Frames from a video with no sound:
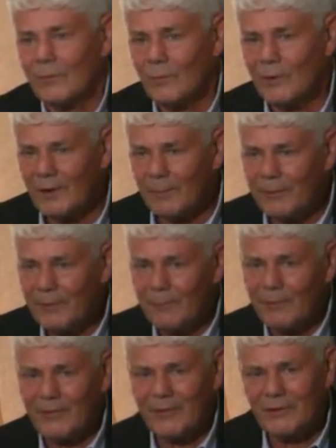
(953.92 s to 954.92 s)
Well,
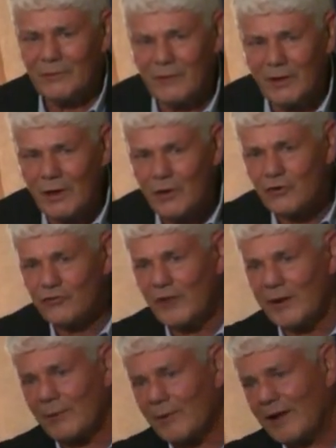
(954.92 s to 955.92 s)
the younger
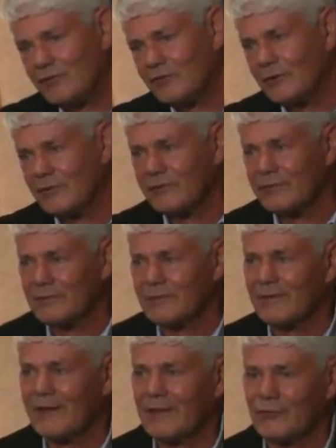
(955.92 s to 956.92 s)
generations
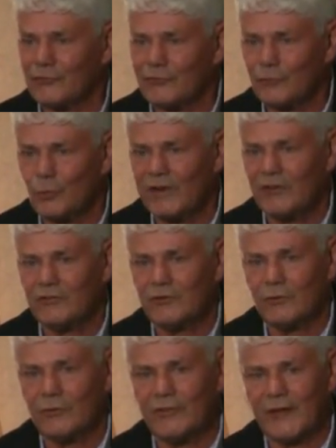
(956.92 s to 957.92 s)
has a sweet
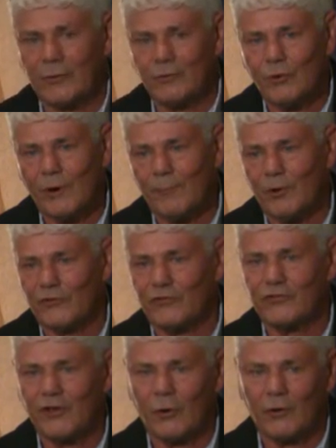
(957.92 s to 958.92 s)
tooth. They grew up on
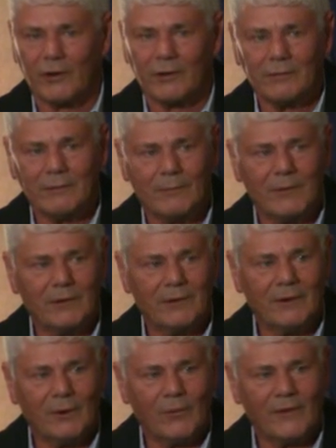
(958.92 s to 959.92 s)
soda. I mean,
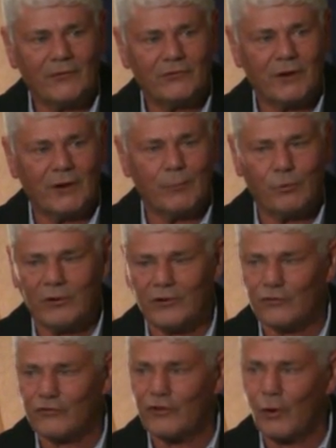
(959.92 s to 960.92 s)
you know, when they started
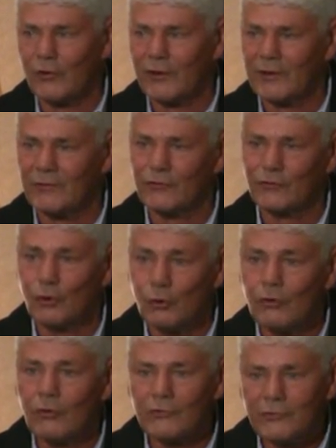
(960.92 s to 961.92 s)
putting soda in
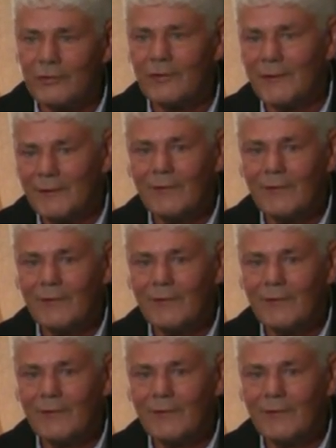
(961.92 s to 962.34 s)
schools,